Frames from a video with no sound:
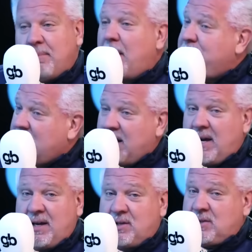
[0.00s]
But
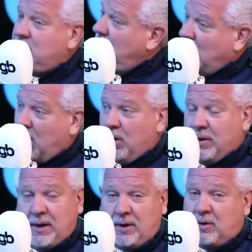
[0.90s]
because,
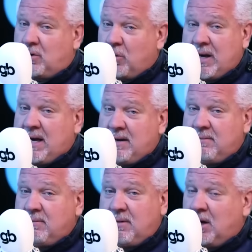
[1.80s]
oh, the
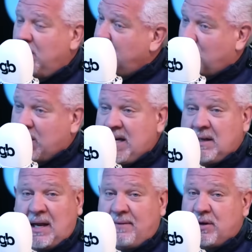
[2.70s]
green, you know, the
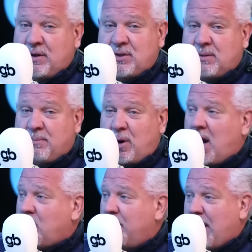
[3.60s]
green lovers and
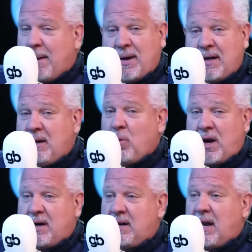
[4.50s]
Barack Obama, and he
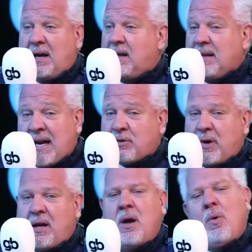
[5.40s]
wanted an electric.